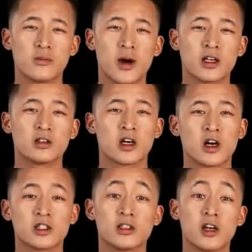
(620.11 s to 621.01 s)
battle
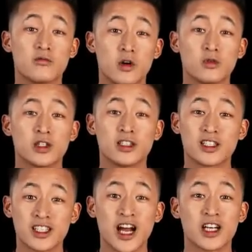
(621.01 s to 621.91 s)
cards and their roles in the
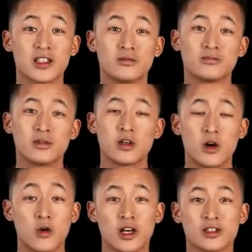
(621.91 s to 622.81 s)
deck.
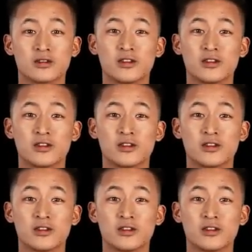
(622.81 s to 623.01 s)
1.